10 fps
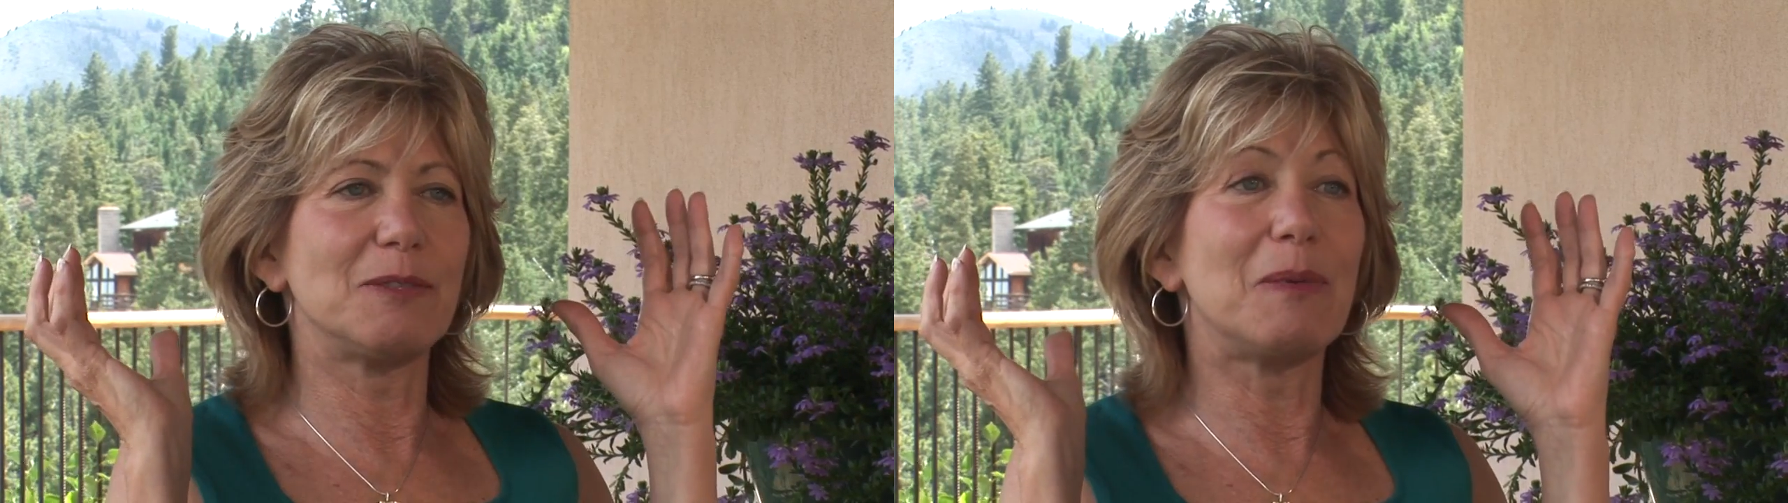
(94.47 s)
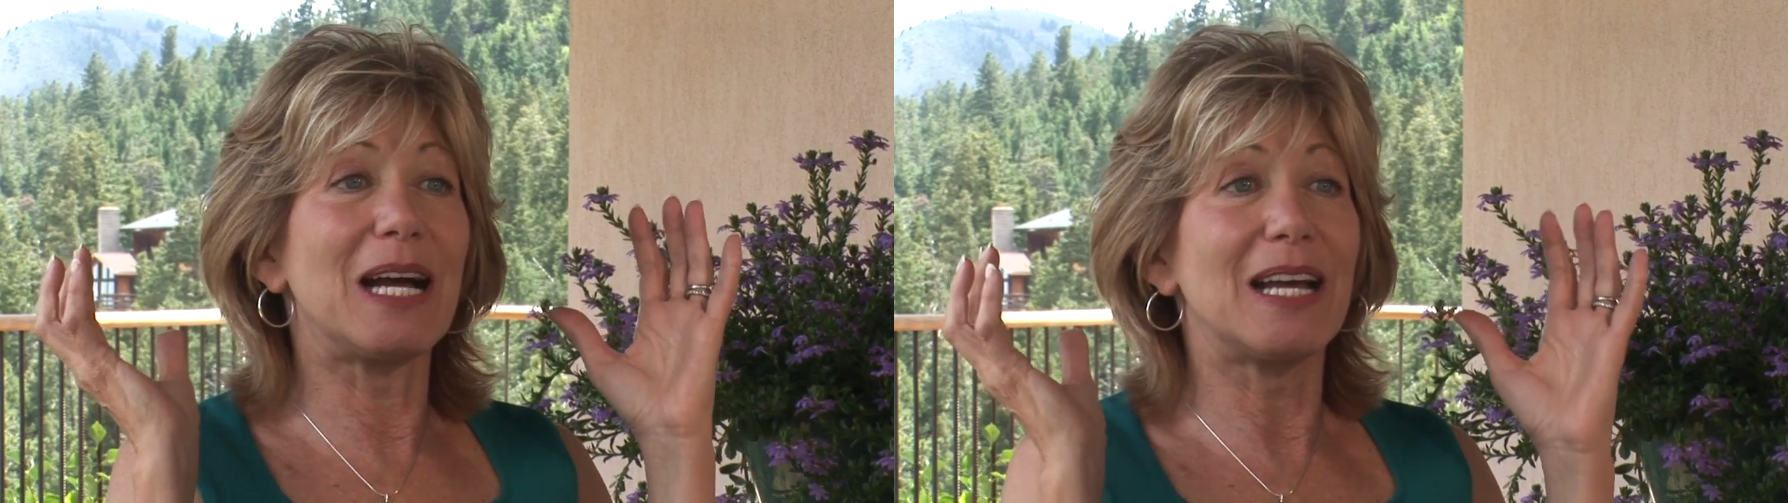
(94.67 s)

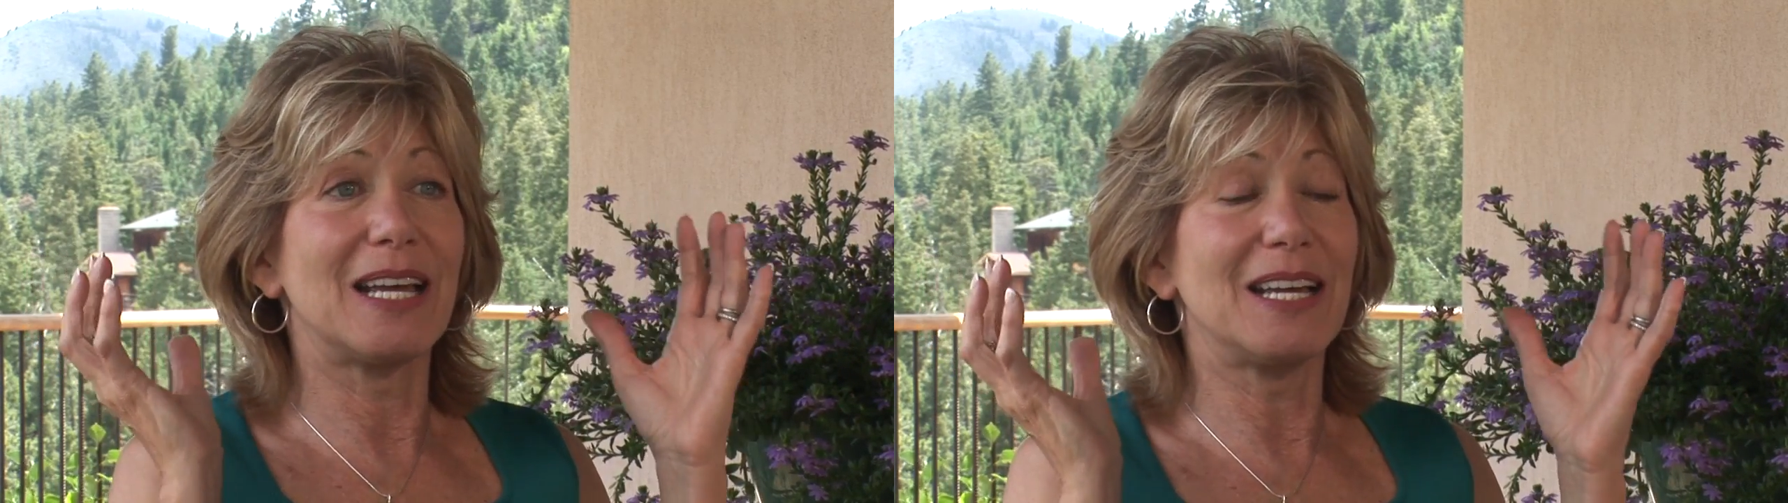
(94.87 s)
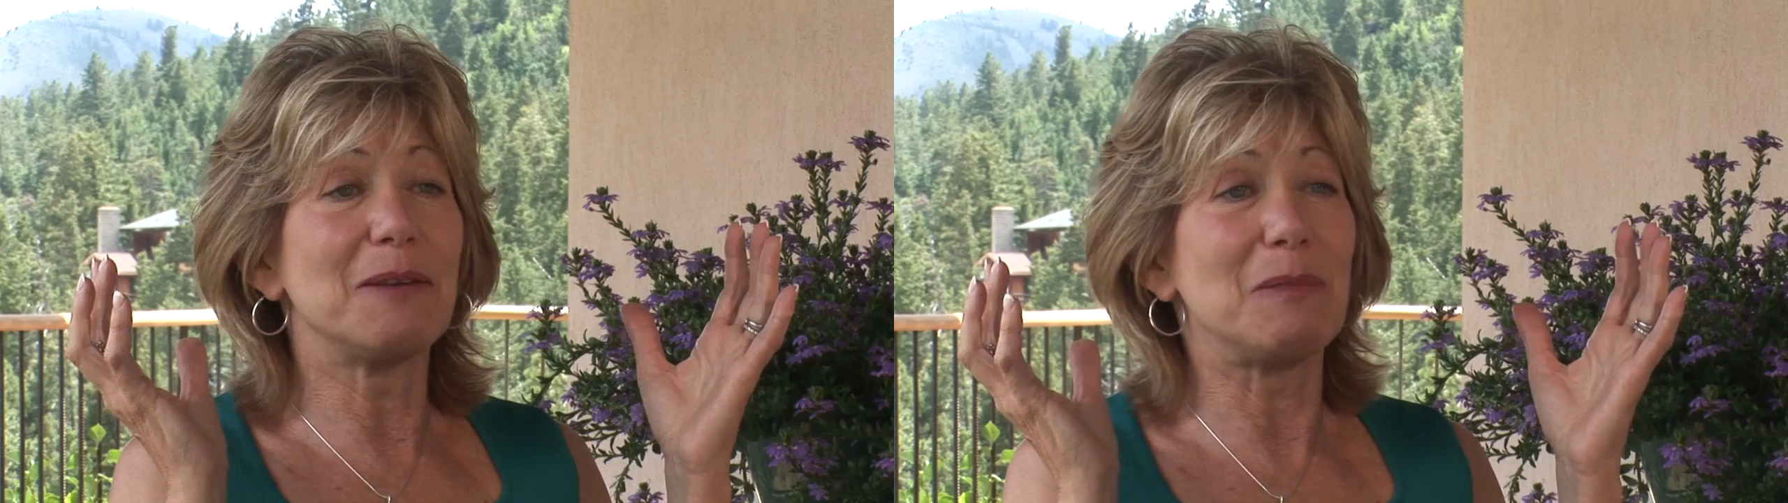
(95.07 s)

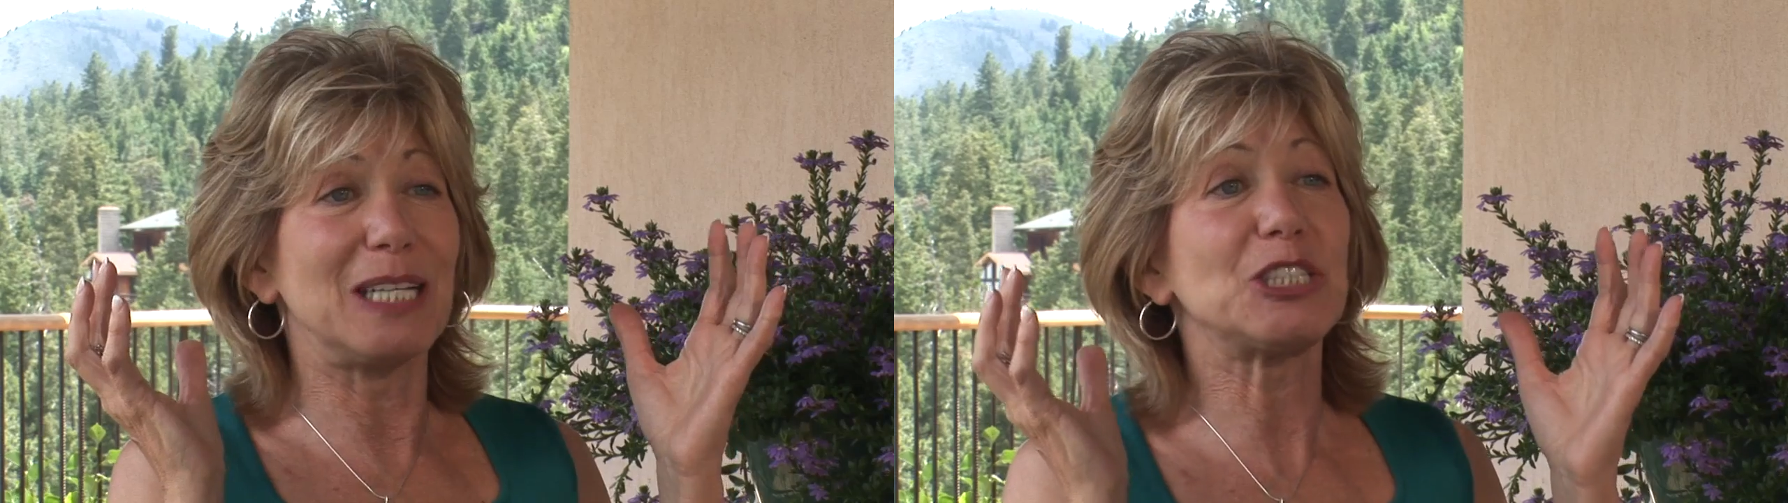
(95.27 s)
my